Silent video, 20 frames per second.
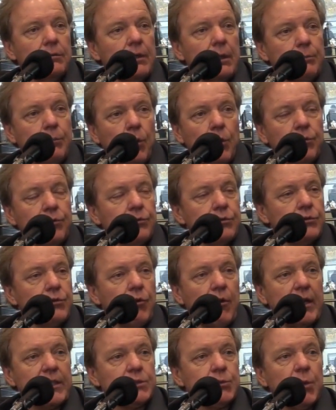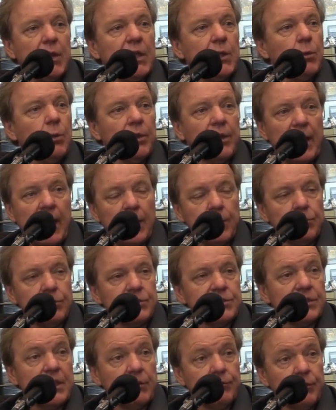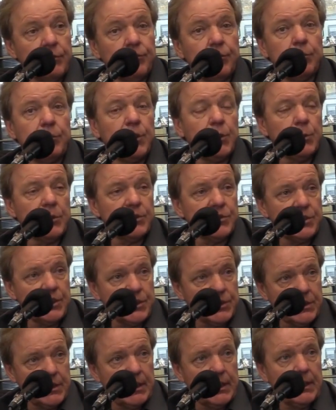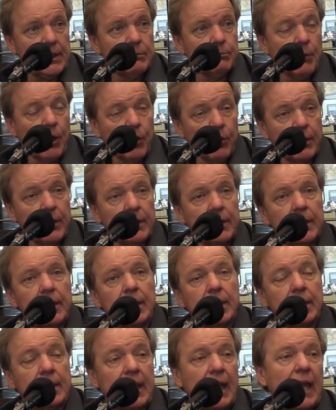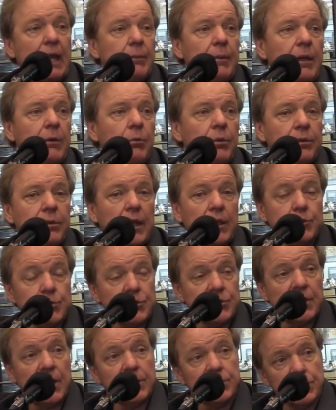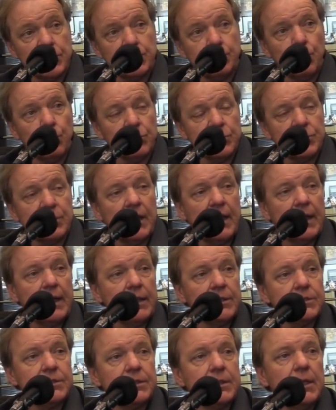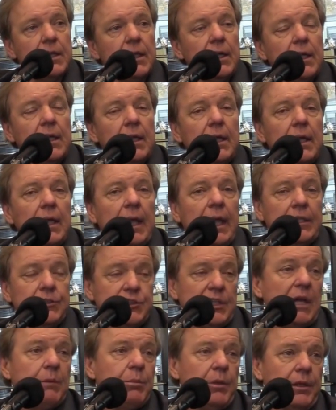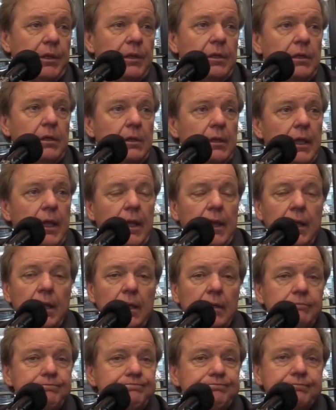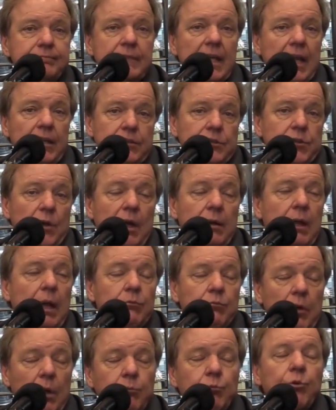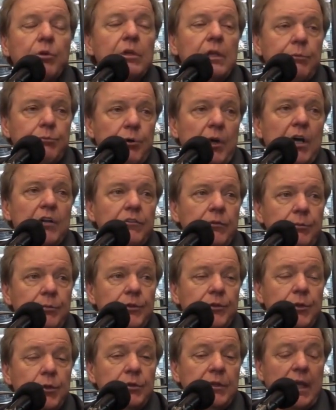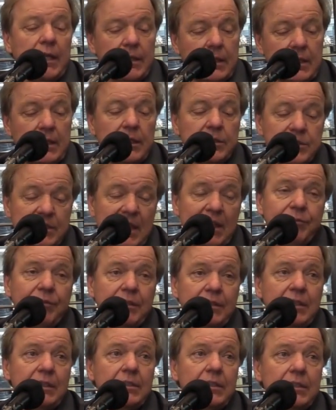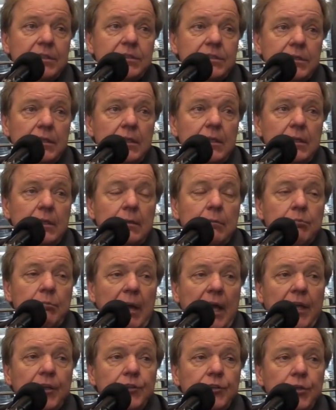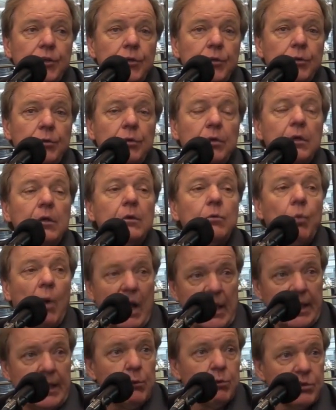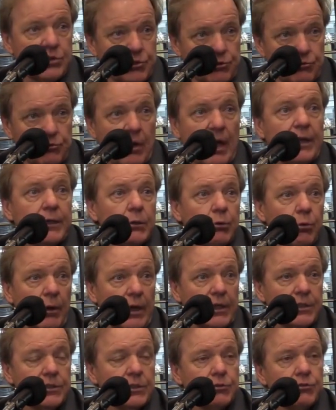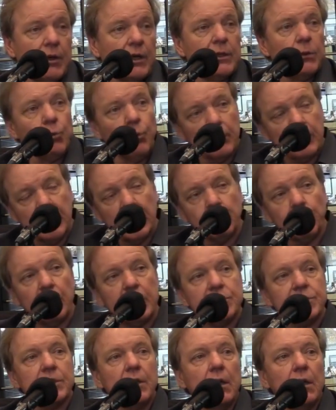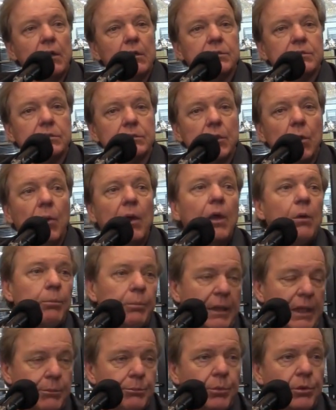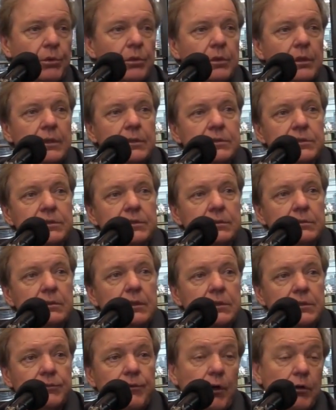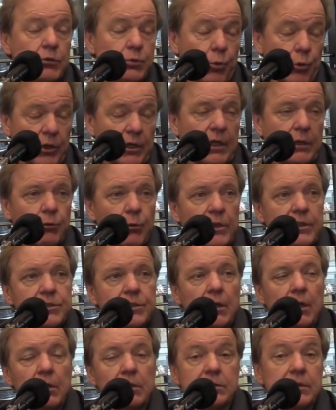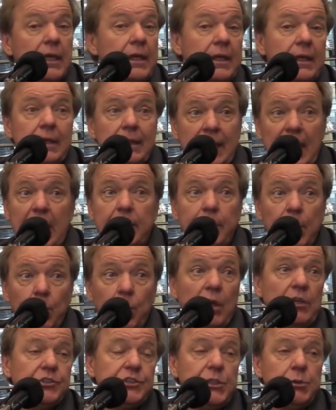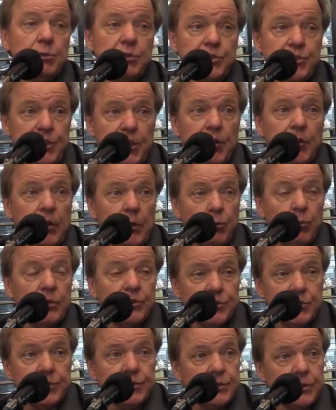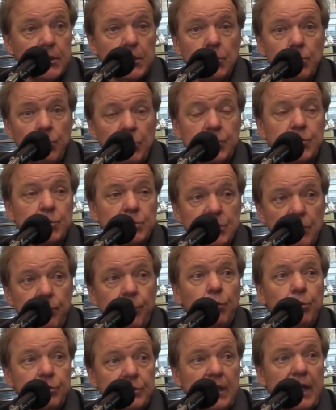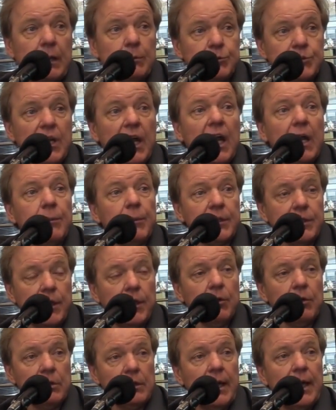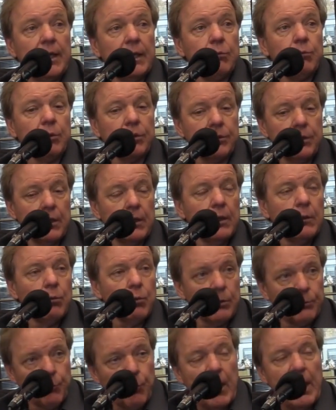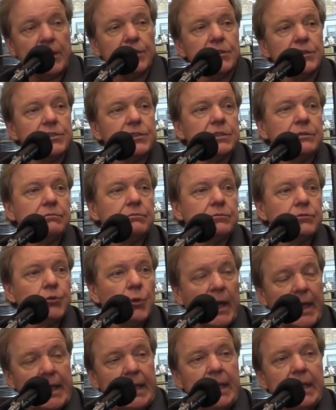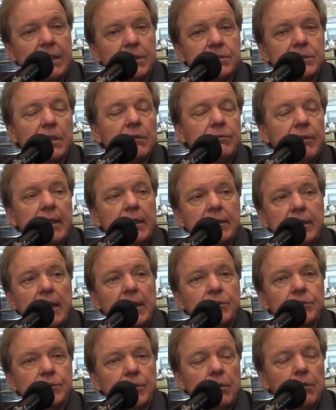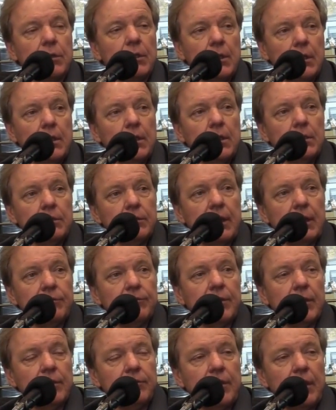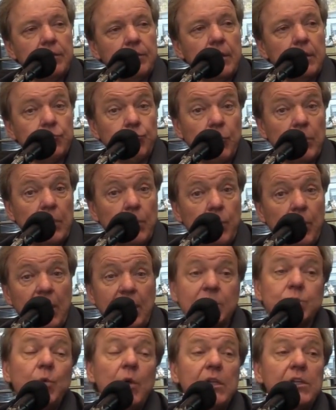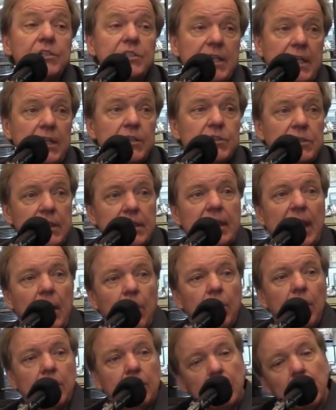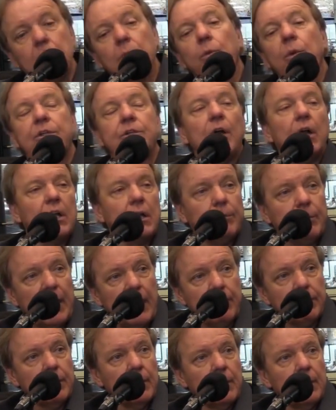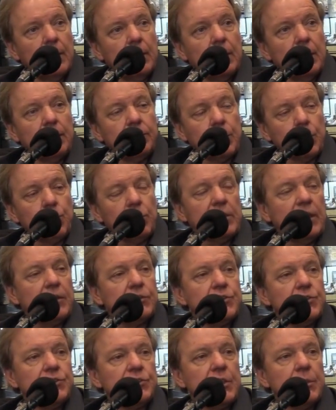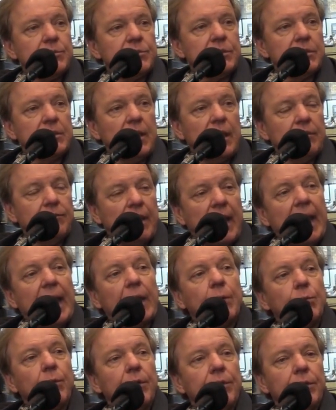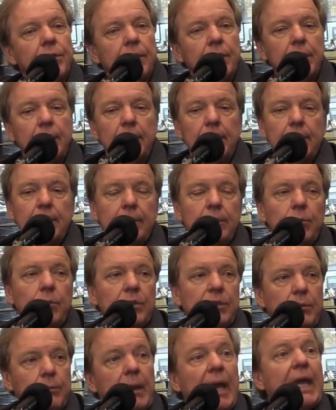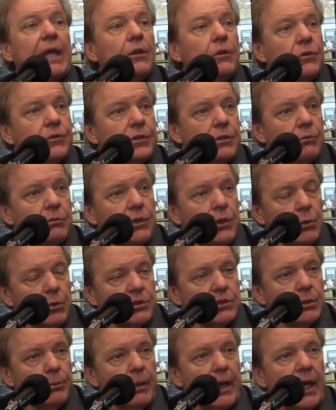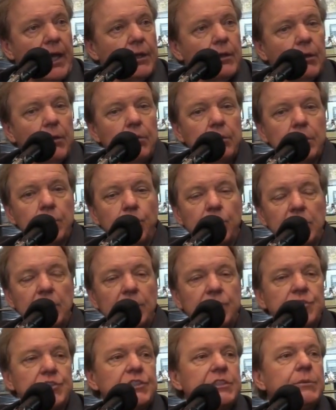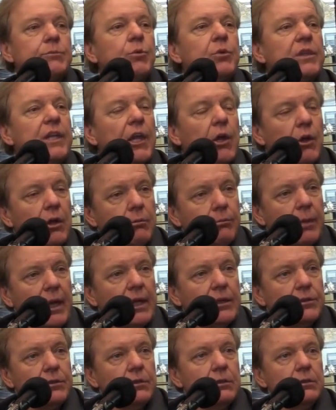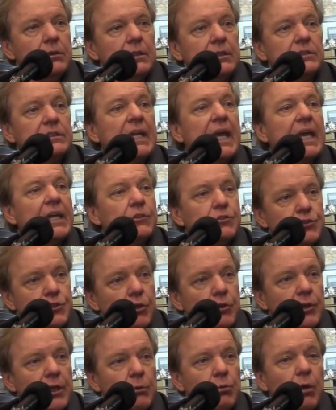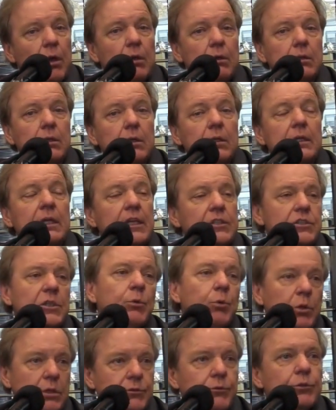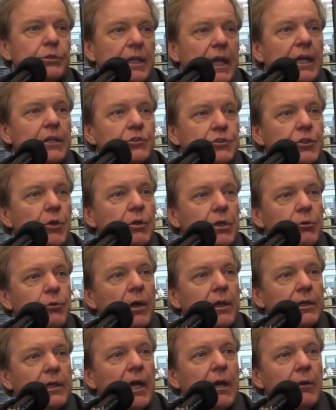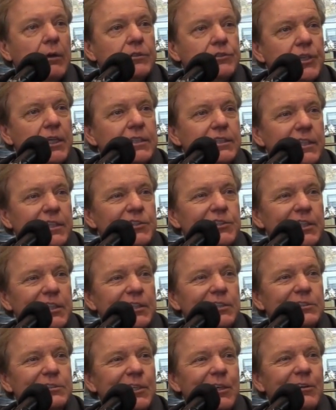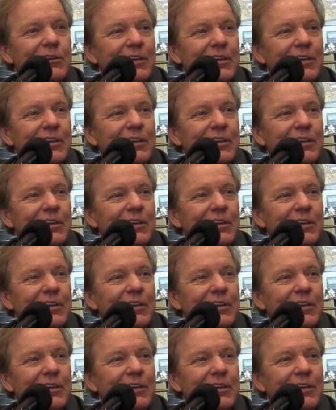They both graduated with honors, Stefan from UNCC in marketing and Cammy with exercise and sports science at Chapel Hill. So I'm really proud of him for doing that. And Stefan did this, mind you, while he was trying to race and trying to work on race cars and go help people, and as far as work on race cars. Cammy, while she was cheering, which was a full-time job at Carolina with practice and training and stuff like that. So they've done really well as Kinsley. Now, we talk about the relationships that I've had with the Bannels and U.S. Tobacco, and the relationship with Gary Bechtel and Tad and Jody. Well, Kinsley works for Tad and Jody right now at JTG. So